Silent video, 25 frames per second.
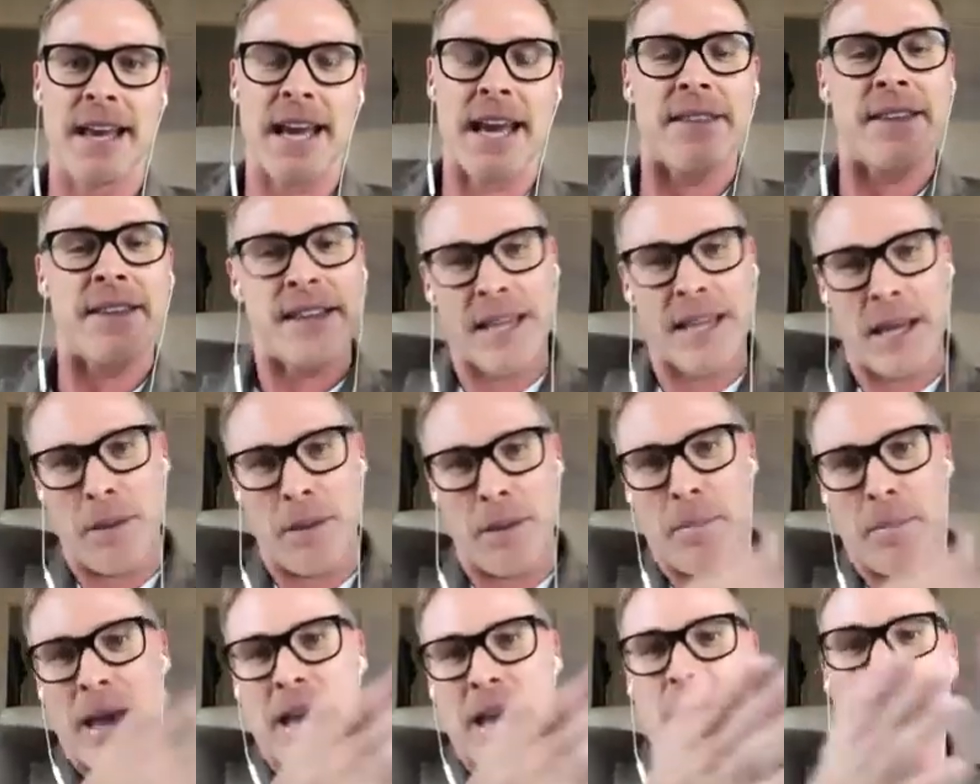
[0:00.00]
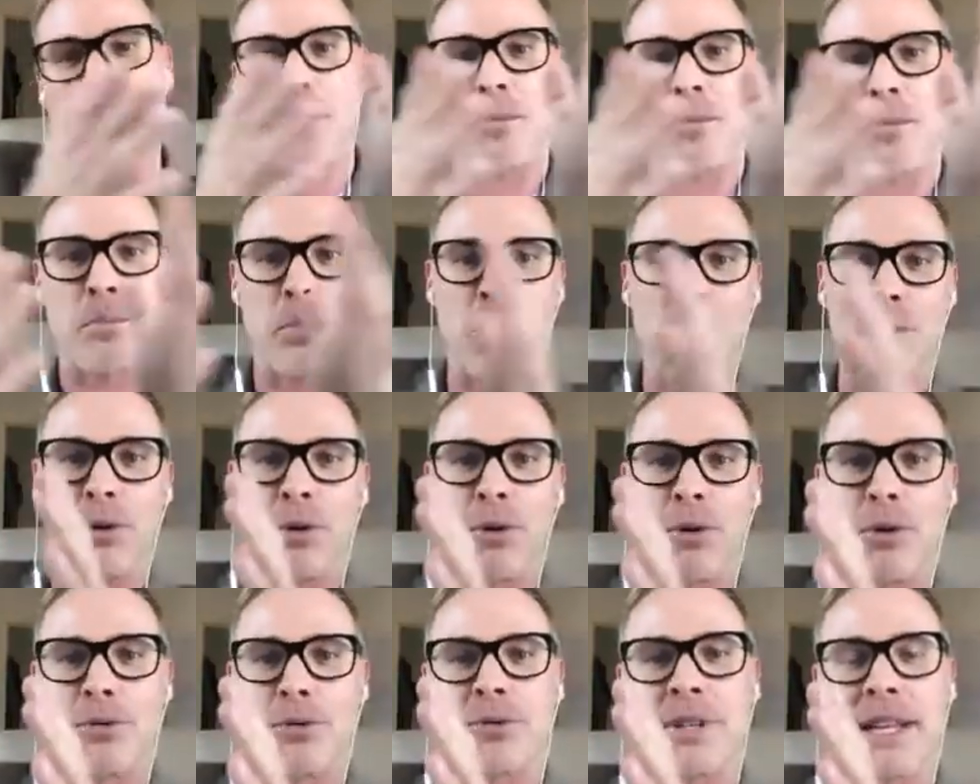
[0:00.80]
And then they're back on
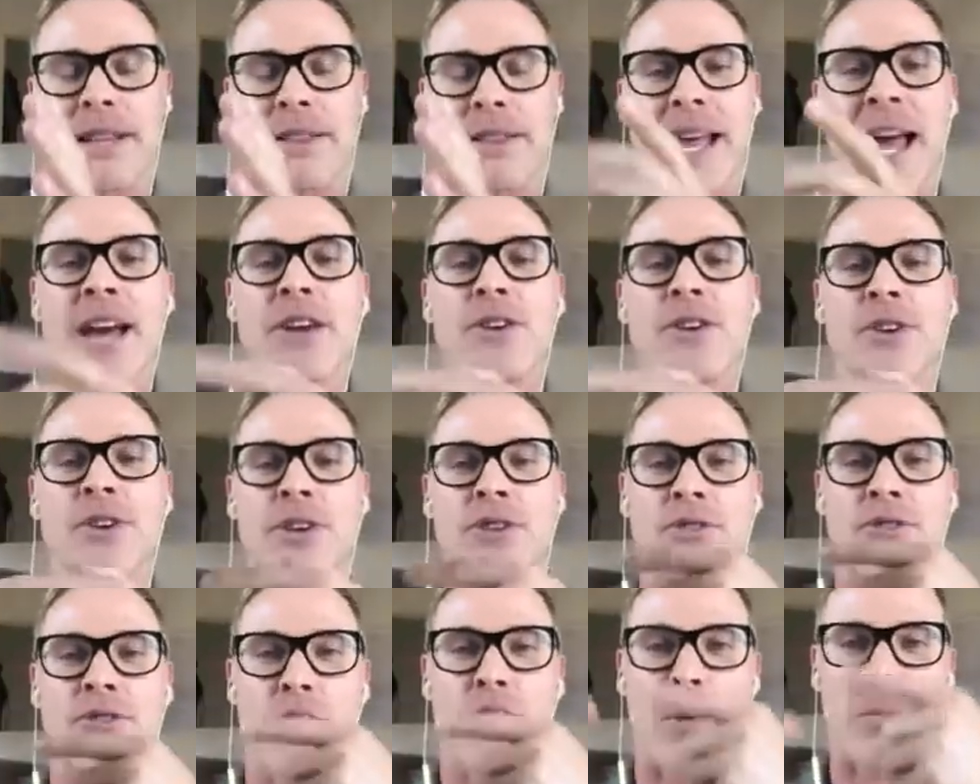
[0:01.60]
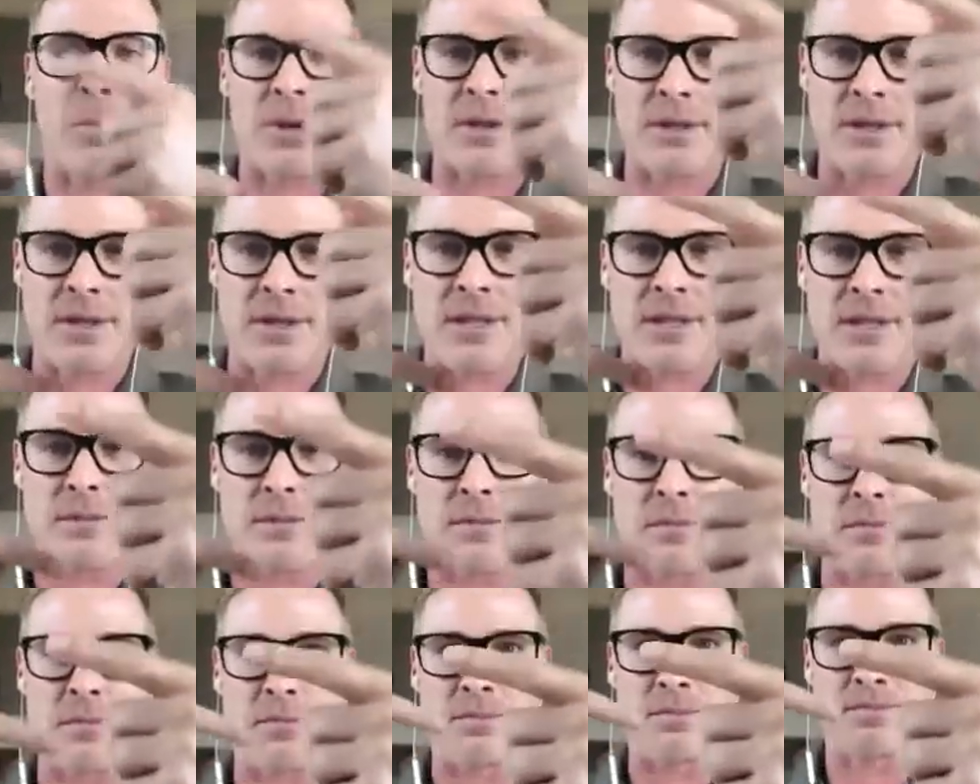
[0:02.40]
board. And now you can drop in
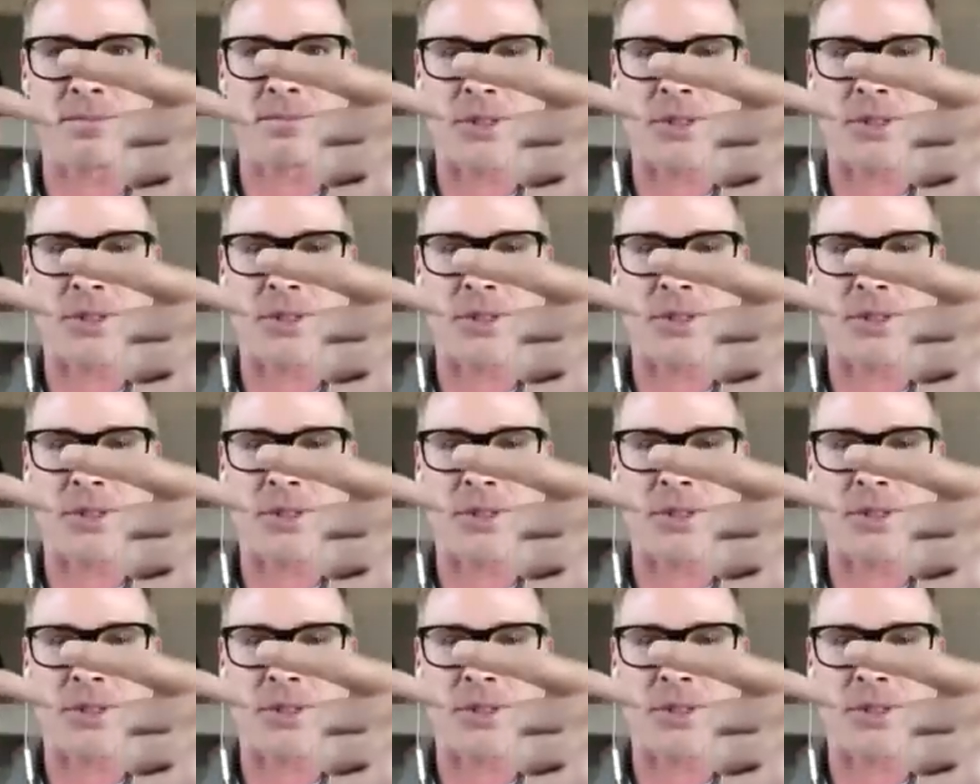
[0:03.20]
some,